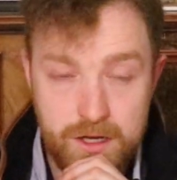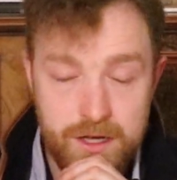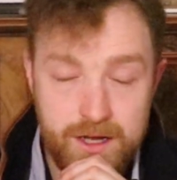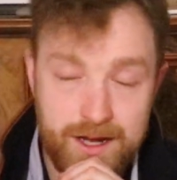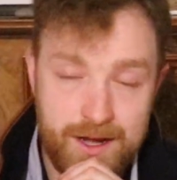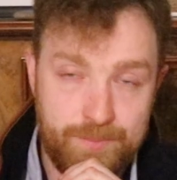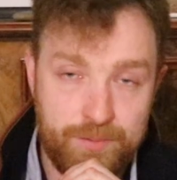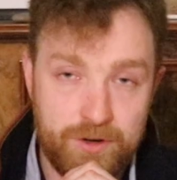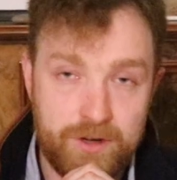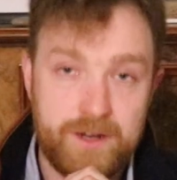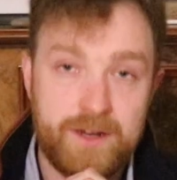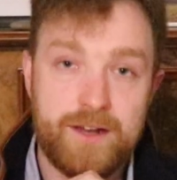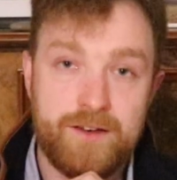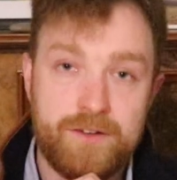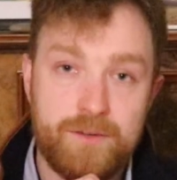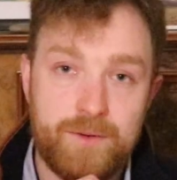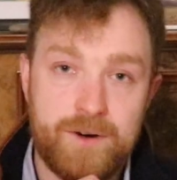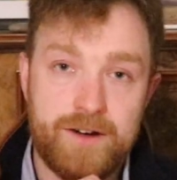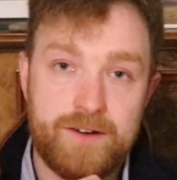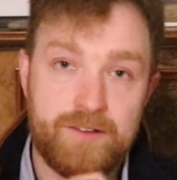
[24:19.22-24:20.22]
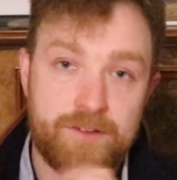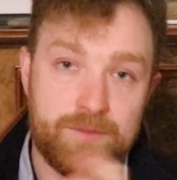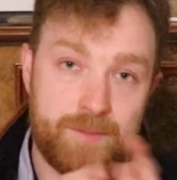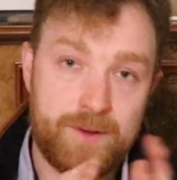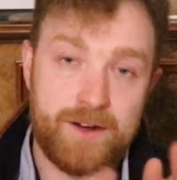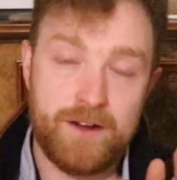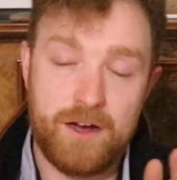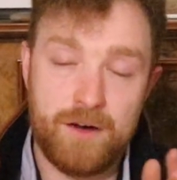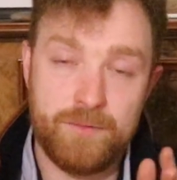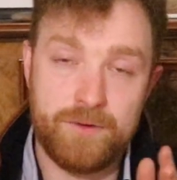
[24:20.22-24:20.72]
I put it into where the
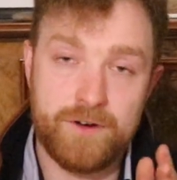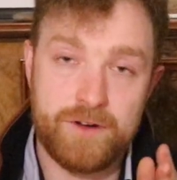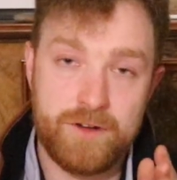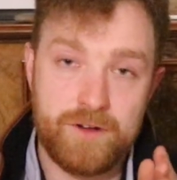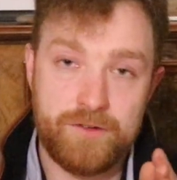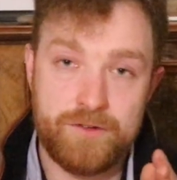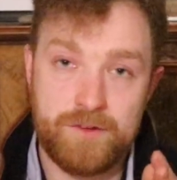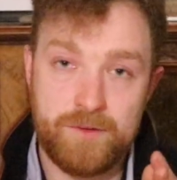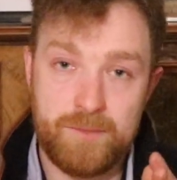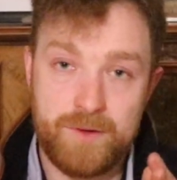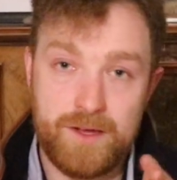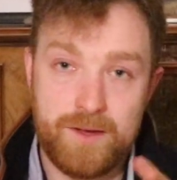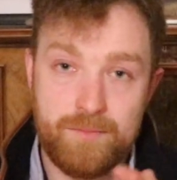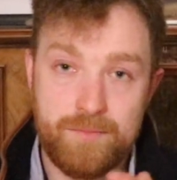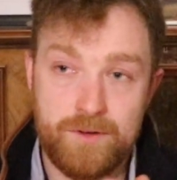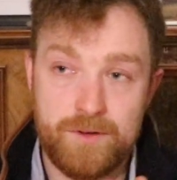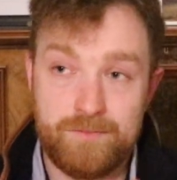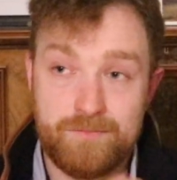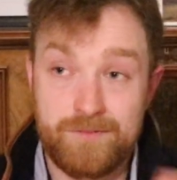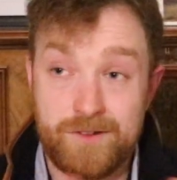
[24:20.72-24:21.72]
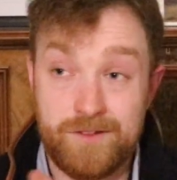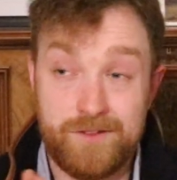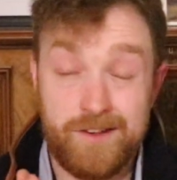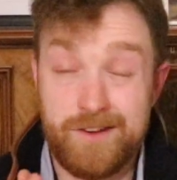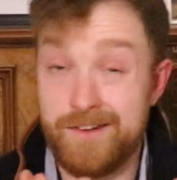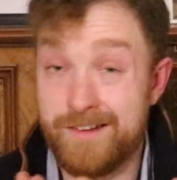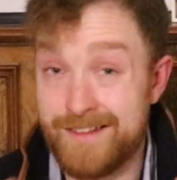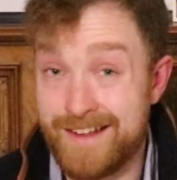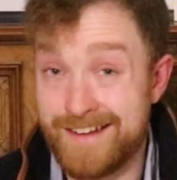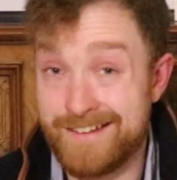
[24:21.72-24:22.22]
speedometer used to be, but
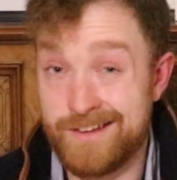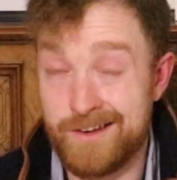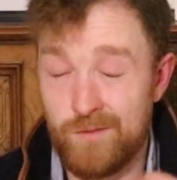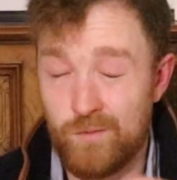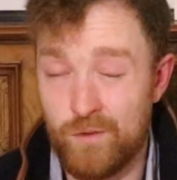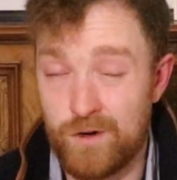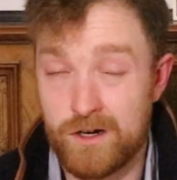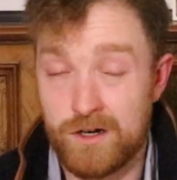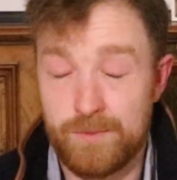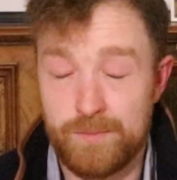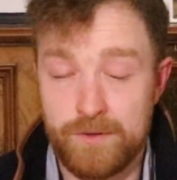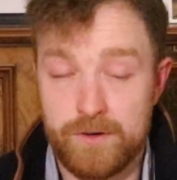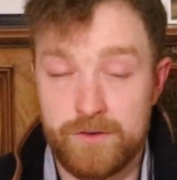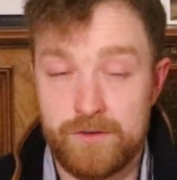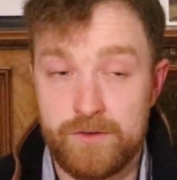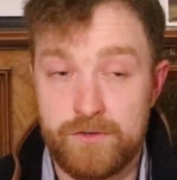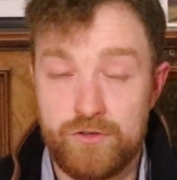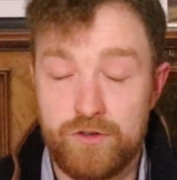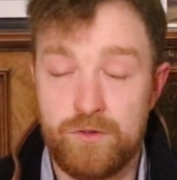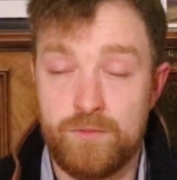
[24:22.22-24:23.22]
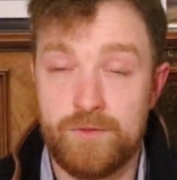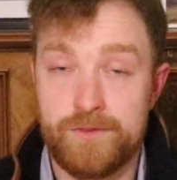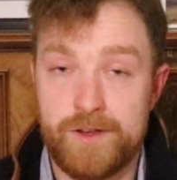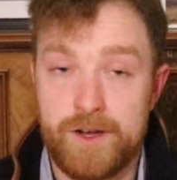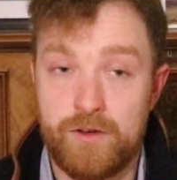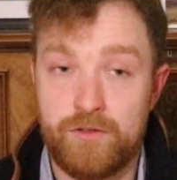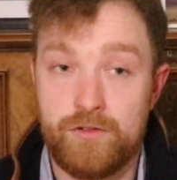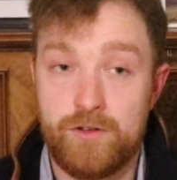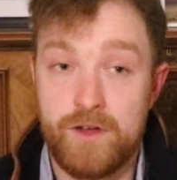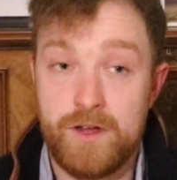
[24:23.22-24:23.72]
considering that didn't work because the tube was
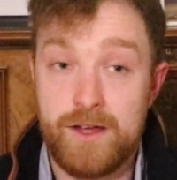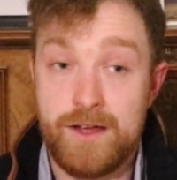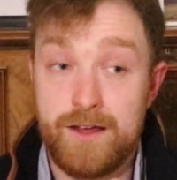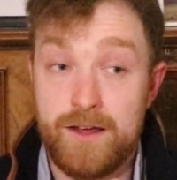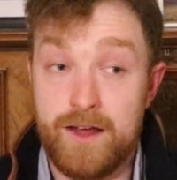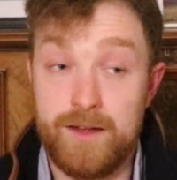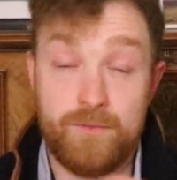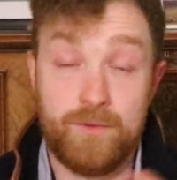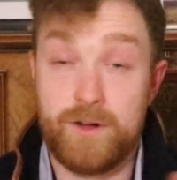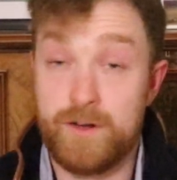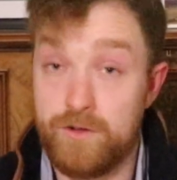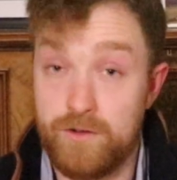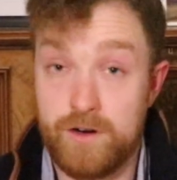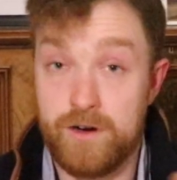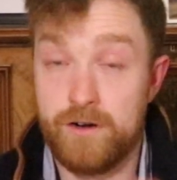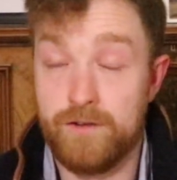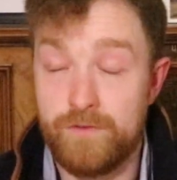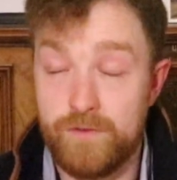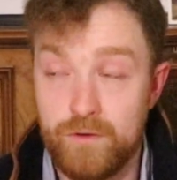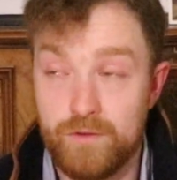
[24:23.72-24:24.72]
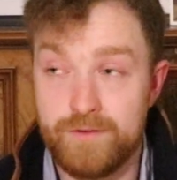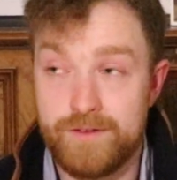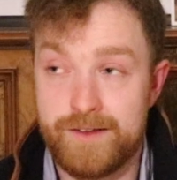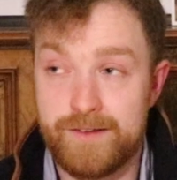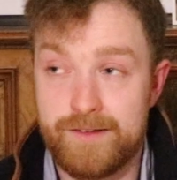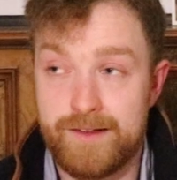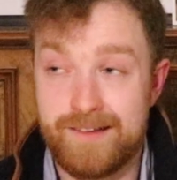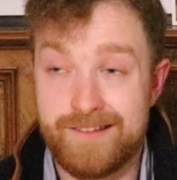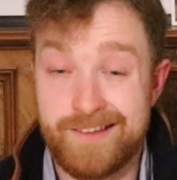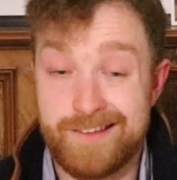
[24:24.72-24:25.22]
out and we can do it on our phone these
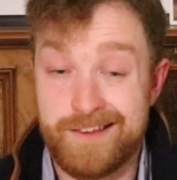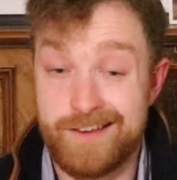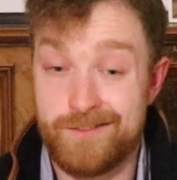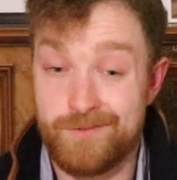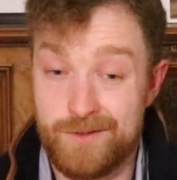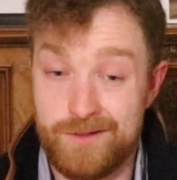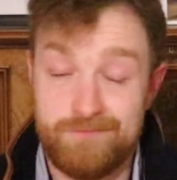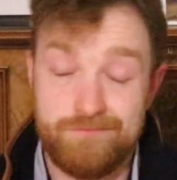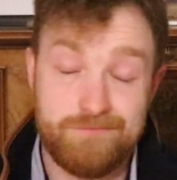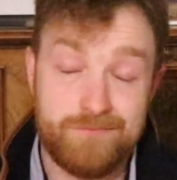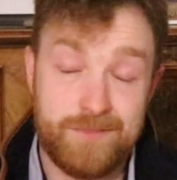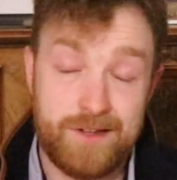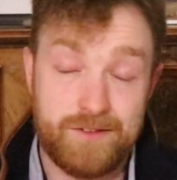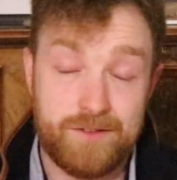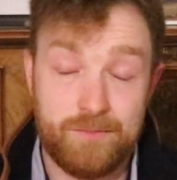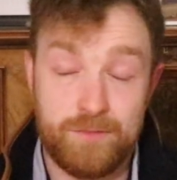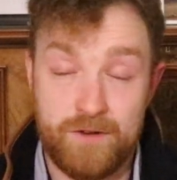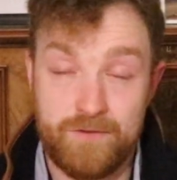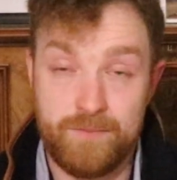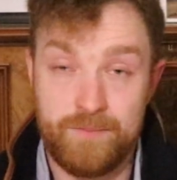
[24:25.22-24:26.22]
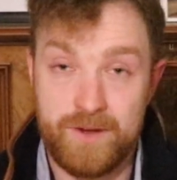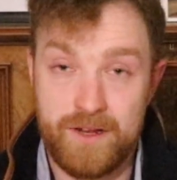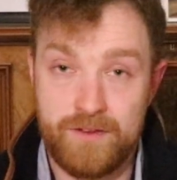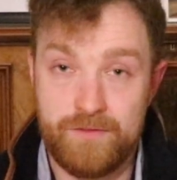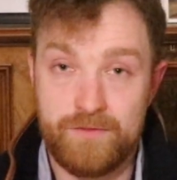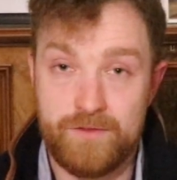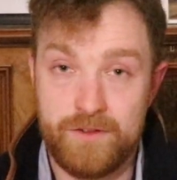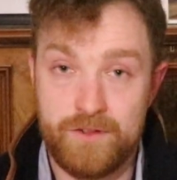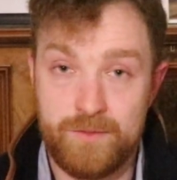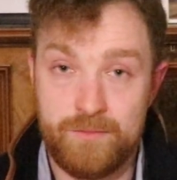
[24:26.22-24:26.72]
days, I said, well, that's a perfect place
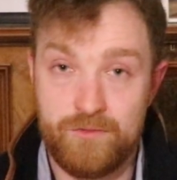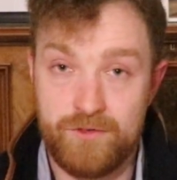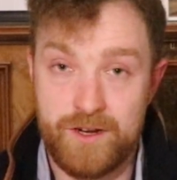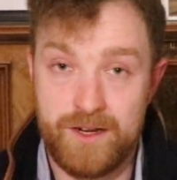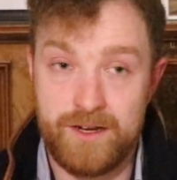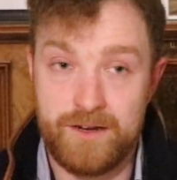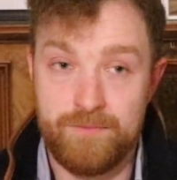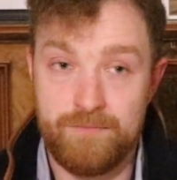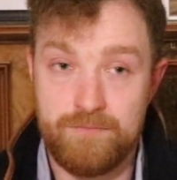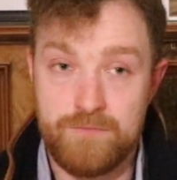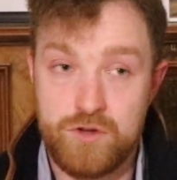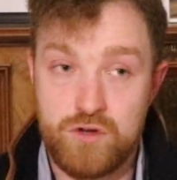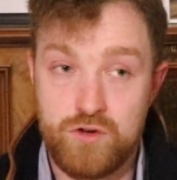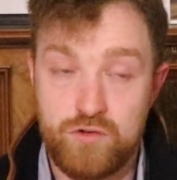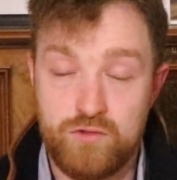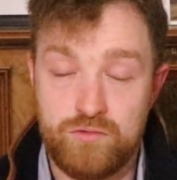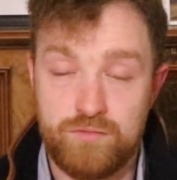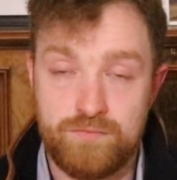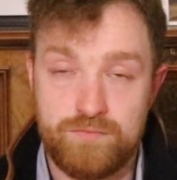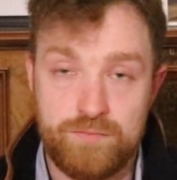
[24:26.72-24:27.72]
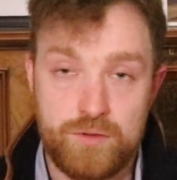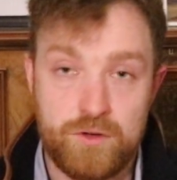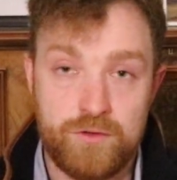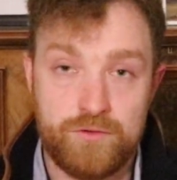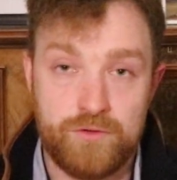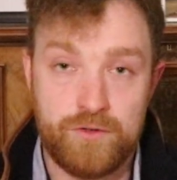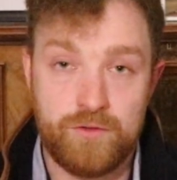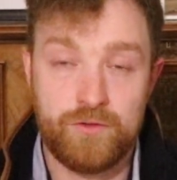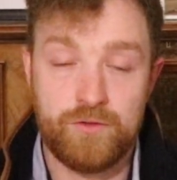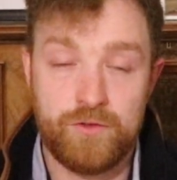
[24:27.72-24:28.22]
for the marine
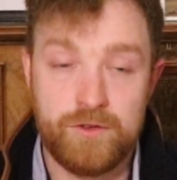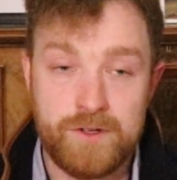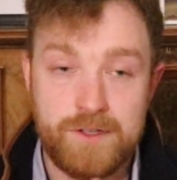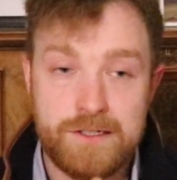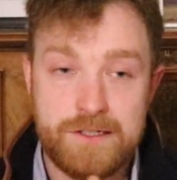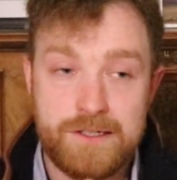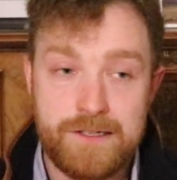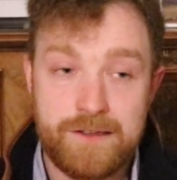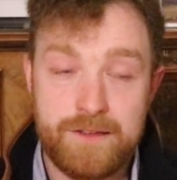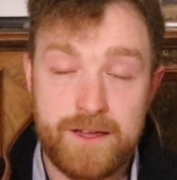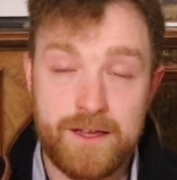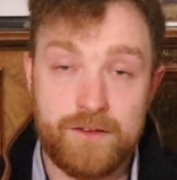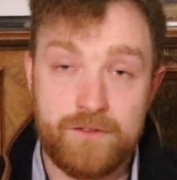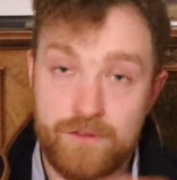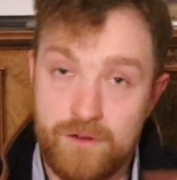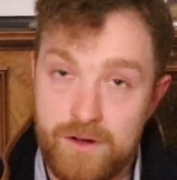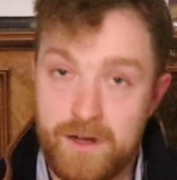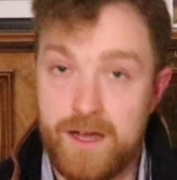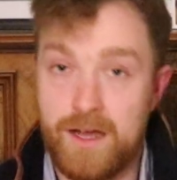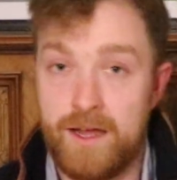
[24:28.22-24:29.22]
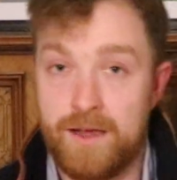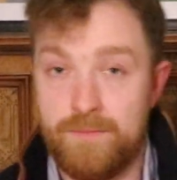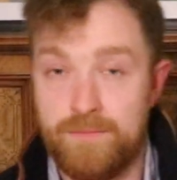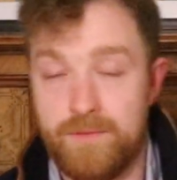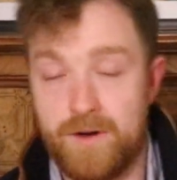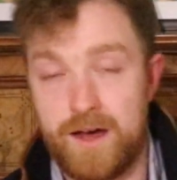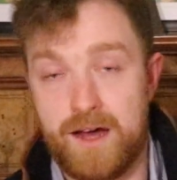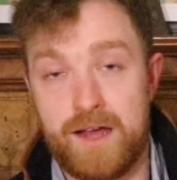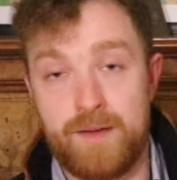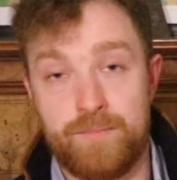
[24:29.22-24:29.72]
Bluetooth thing, so I
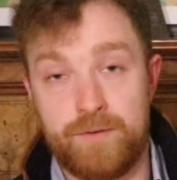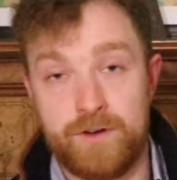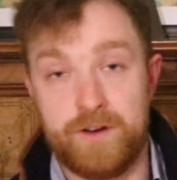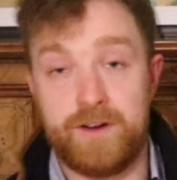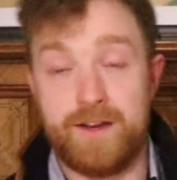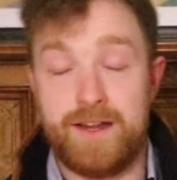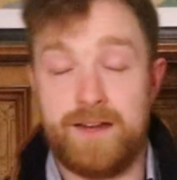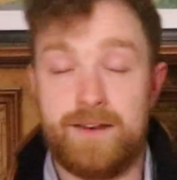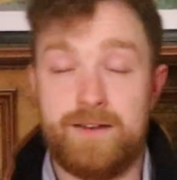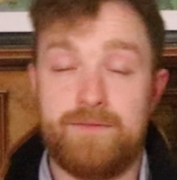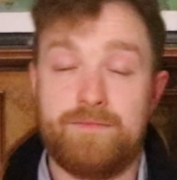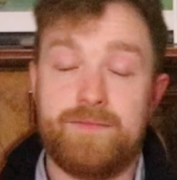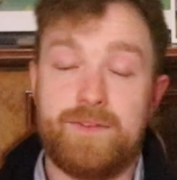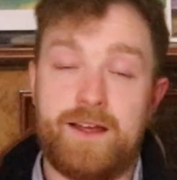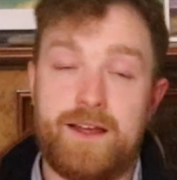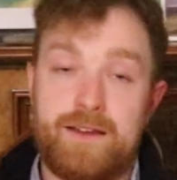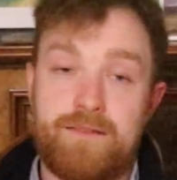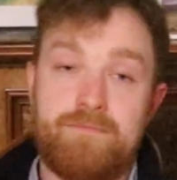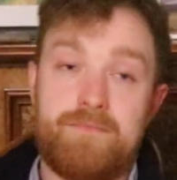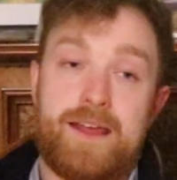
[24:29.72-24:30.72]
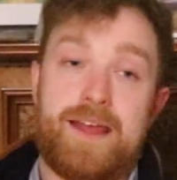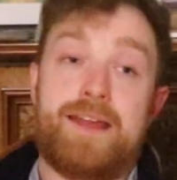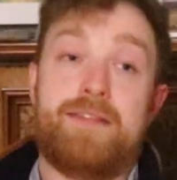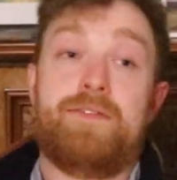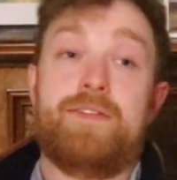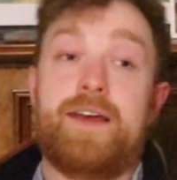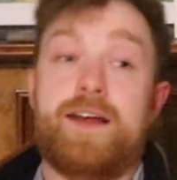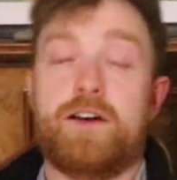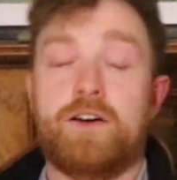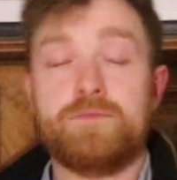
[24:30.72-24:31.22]
put it in
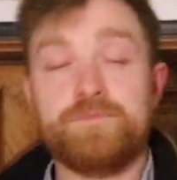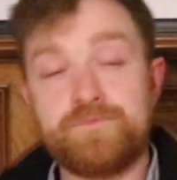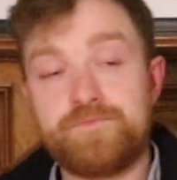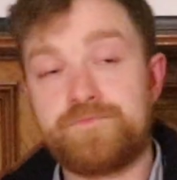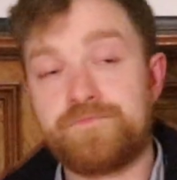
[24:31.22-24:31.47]
there.